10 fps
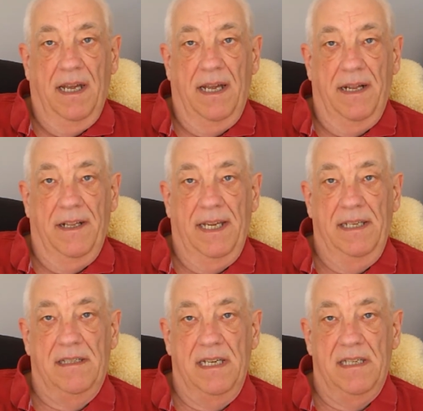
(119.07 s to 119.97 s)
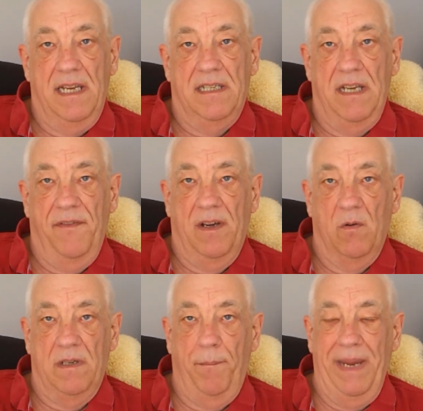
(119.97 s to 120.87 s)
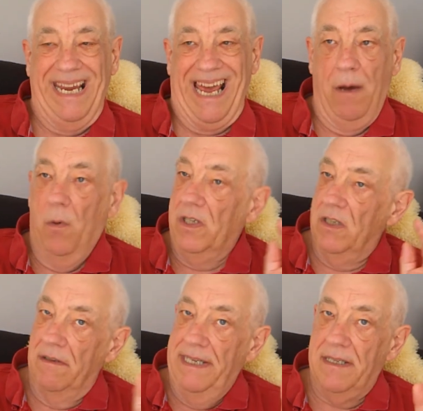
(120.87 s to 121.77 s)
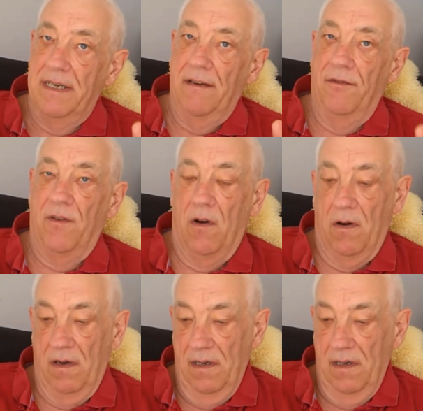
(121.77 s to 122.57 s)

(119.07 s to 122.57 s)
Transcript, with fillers: is difficult to pick out what you're listening for